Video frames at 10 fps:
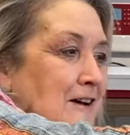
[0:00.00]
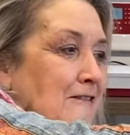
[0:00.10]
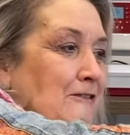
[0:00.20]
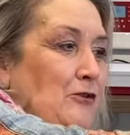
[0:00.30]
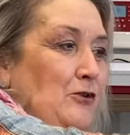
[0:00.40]

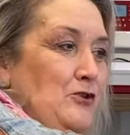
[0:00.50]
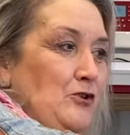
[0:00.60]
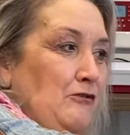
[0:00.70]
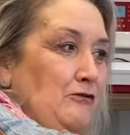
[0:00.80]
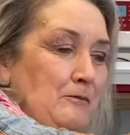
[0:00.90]
for your
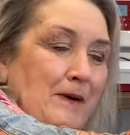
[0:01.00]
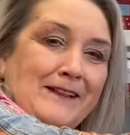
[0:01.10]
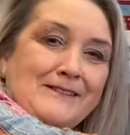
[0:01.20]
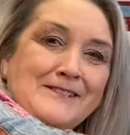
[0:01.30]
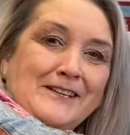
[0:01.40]
foot
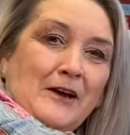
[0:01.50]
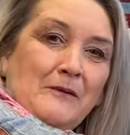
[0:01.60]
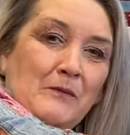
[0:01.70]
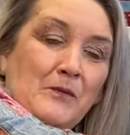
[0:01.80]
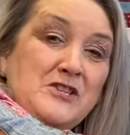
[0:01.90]
pedal to go
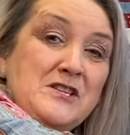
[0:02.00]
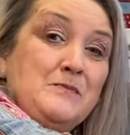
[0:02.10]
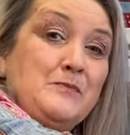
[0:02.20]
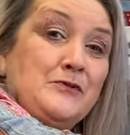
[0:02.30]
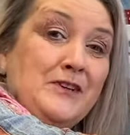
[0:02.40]
in, which is
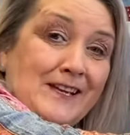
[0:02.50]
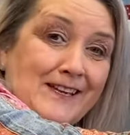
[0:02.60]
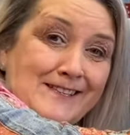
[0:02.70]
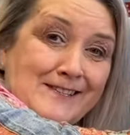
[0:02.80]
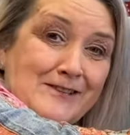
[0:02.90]

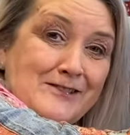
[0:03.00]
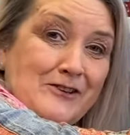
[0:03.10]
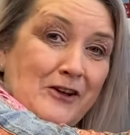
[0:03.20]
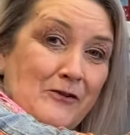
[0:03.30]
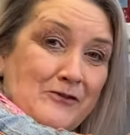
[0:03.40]
brilliant. So there's
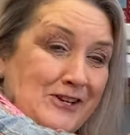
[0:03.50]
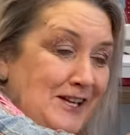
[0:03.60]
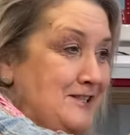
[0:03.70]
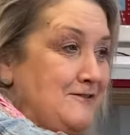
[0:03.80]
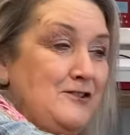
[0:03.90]
no
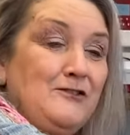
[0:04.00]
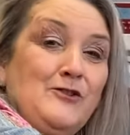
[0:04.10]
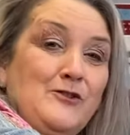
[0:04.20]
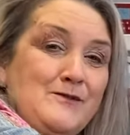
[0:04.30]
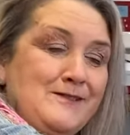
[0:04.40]
chance of you
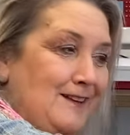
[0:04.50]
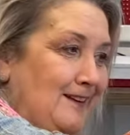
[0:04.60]
losing